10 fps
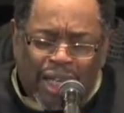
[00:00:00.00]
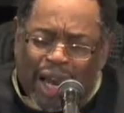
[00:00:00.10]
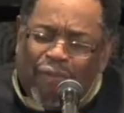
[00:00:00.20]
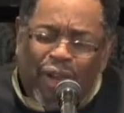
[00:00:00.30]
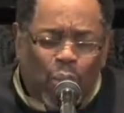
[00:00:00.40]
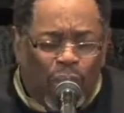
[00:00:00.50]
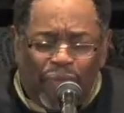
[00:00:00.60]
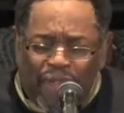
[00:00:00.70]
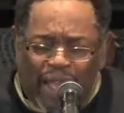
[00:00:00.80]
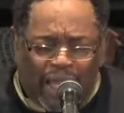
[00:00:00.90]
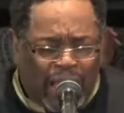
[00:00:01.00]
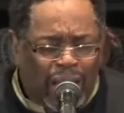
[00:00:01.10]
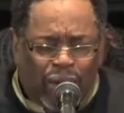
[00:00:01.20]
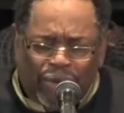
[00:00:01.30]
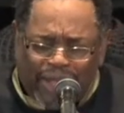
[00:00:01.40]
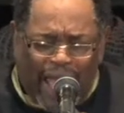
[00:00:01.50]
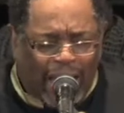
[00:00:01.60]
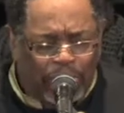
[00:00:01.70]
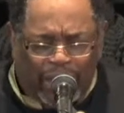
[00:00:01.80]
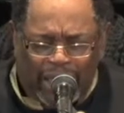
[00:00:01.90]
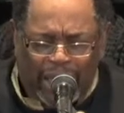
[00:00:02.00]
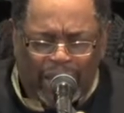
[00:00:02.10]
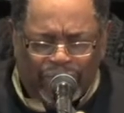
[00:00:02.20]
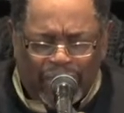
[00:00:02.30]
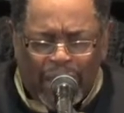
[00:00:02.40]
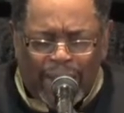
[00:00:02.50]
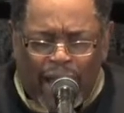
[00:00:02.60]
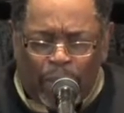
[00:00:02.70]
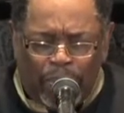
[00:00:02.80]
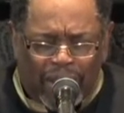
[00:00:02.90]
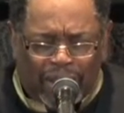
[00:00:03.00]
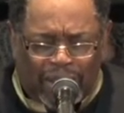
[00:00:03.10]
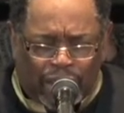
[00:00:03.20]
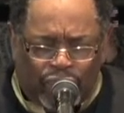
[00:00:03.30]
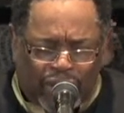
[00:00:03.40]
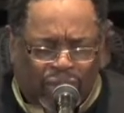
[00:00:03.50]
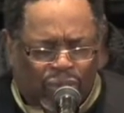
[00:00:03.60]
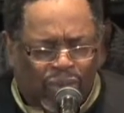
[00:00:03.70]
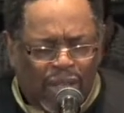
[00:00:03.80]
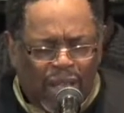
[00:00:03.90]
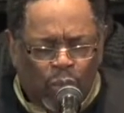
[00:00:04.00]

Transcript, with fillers: to everyone that hears and believes. Now bless this vessel.